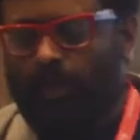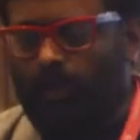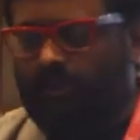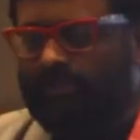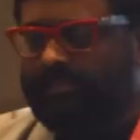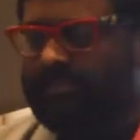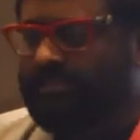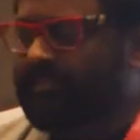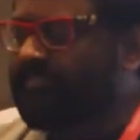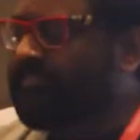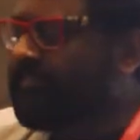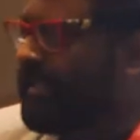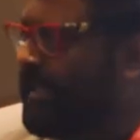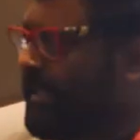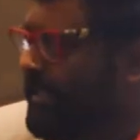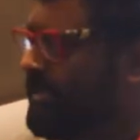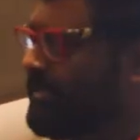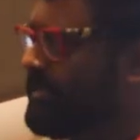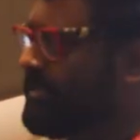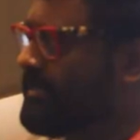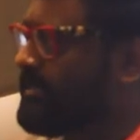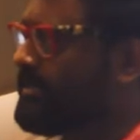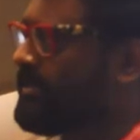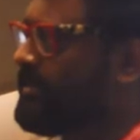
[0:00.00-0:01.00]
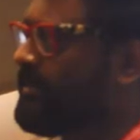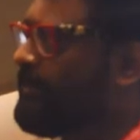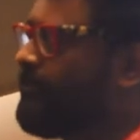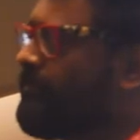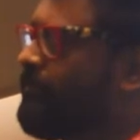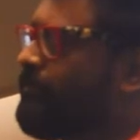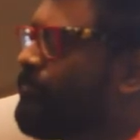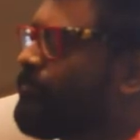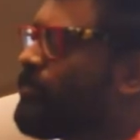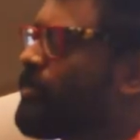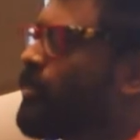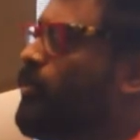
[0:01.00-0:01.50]
lots of kids
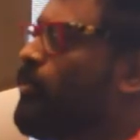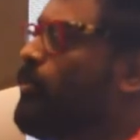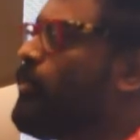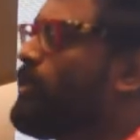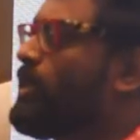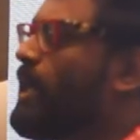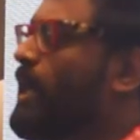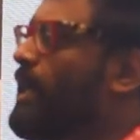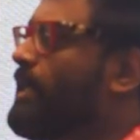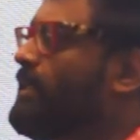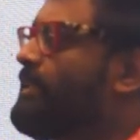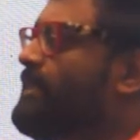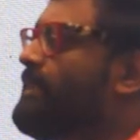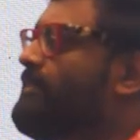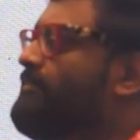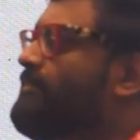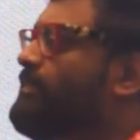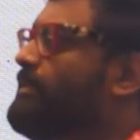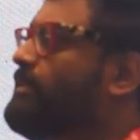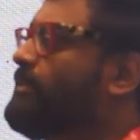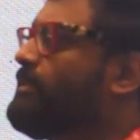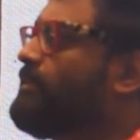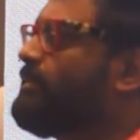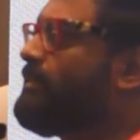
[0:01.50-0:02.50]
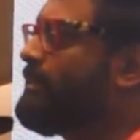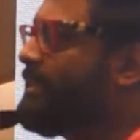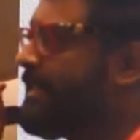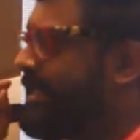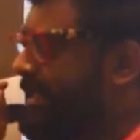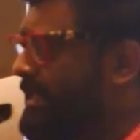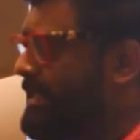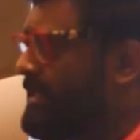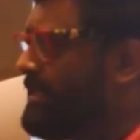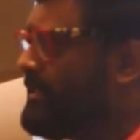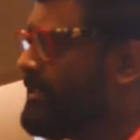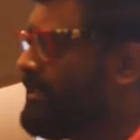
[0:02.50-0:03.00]
who can't even
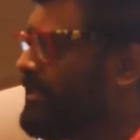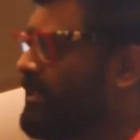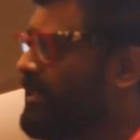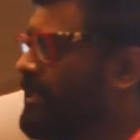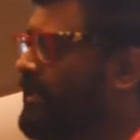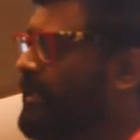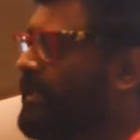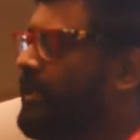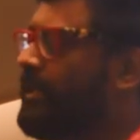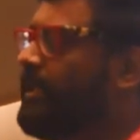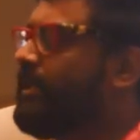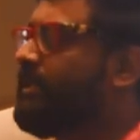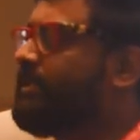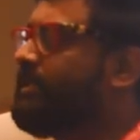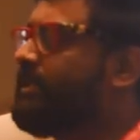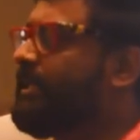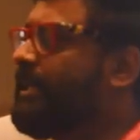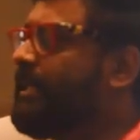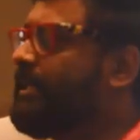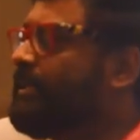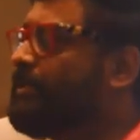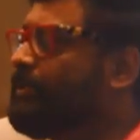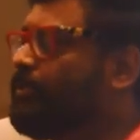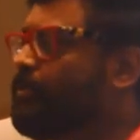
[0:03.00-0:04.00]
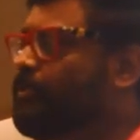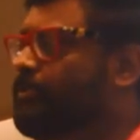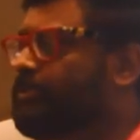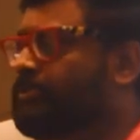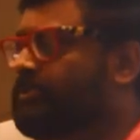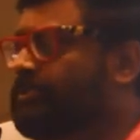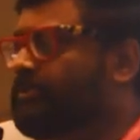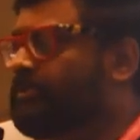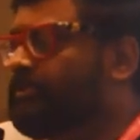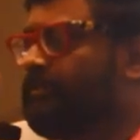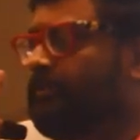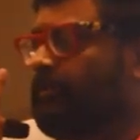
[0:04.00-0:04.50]
read, they
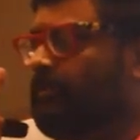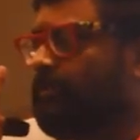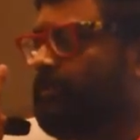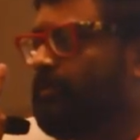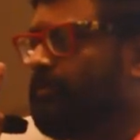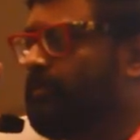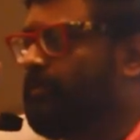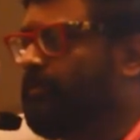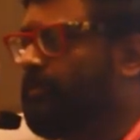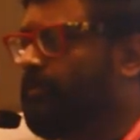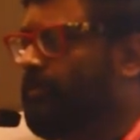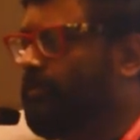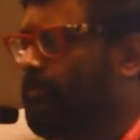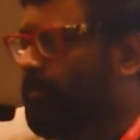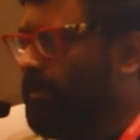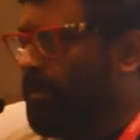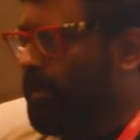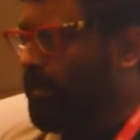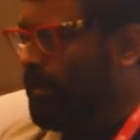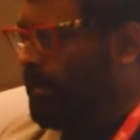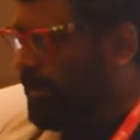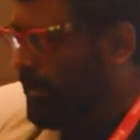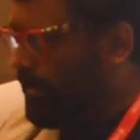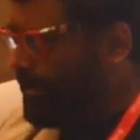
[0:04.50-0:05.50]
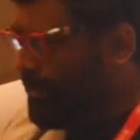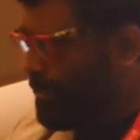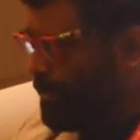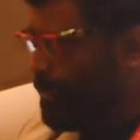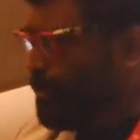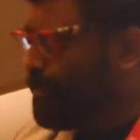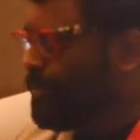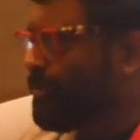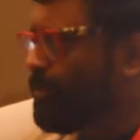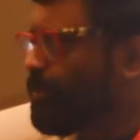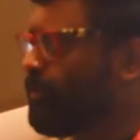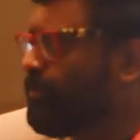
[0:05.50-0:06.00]
use
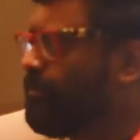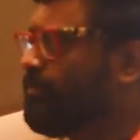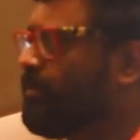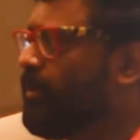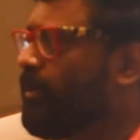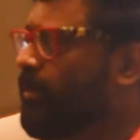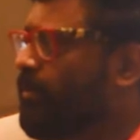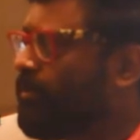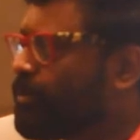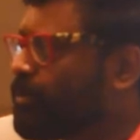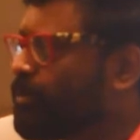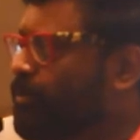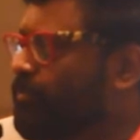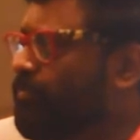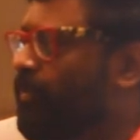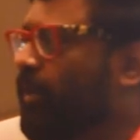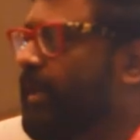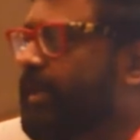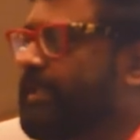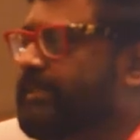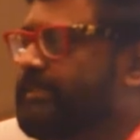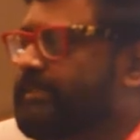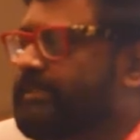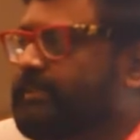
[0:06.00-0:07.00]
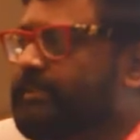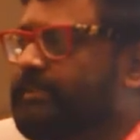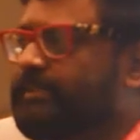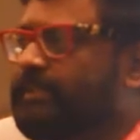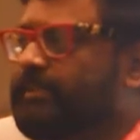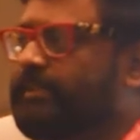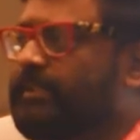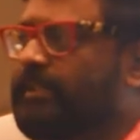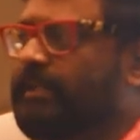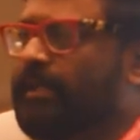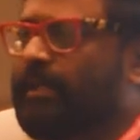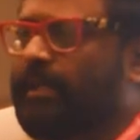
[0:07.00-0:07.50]
YouTube through voice,
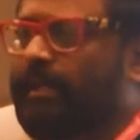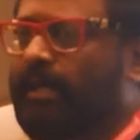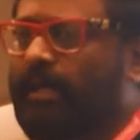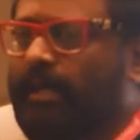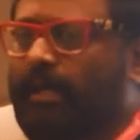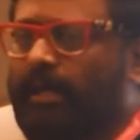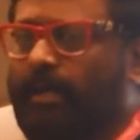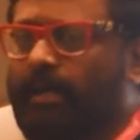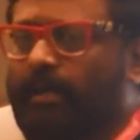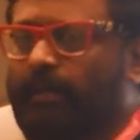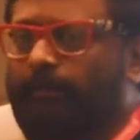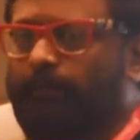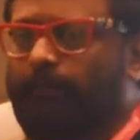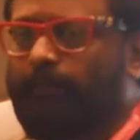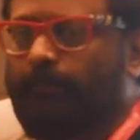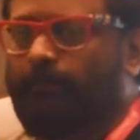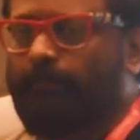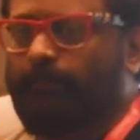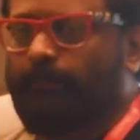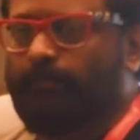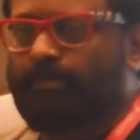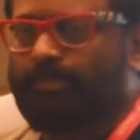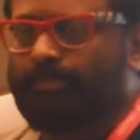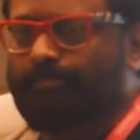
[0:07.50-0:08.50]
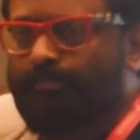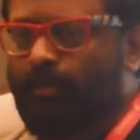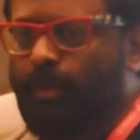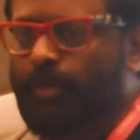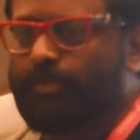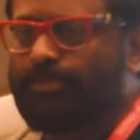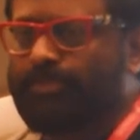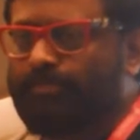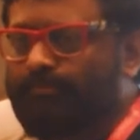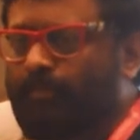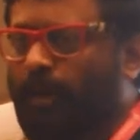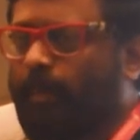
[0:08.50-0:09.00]

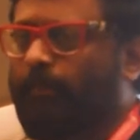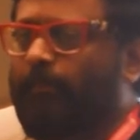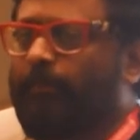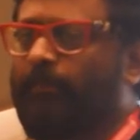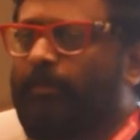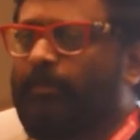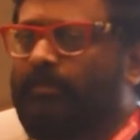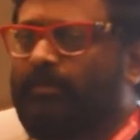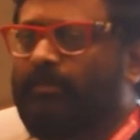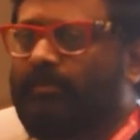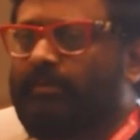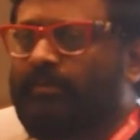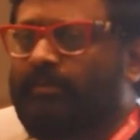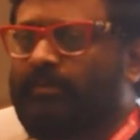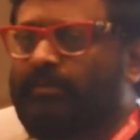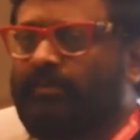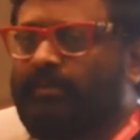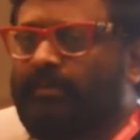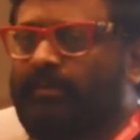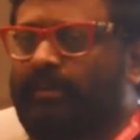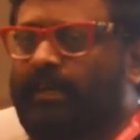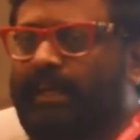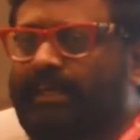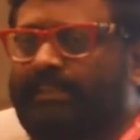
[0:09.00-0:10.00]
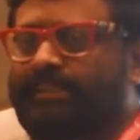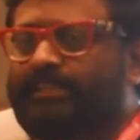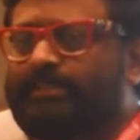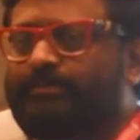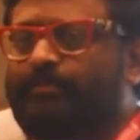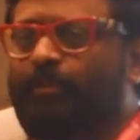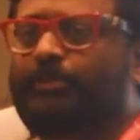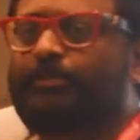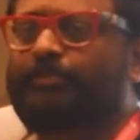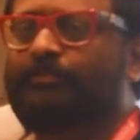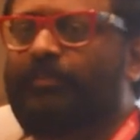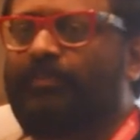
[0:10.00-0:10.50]
SpongeBob, and the
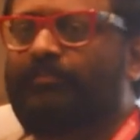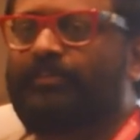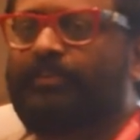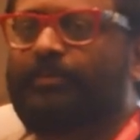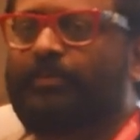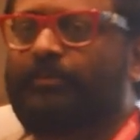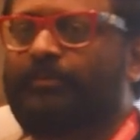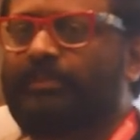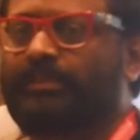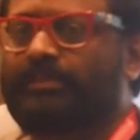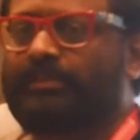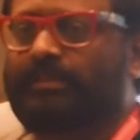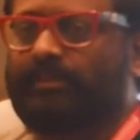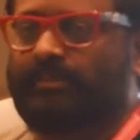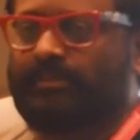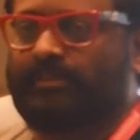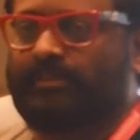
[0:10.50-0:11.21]
SpongeBob video will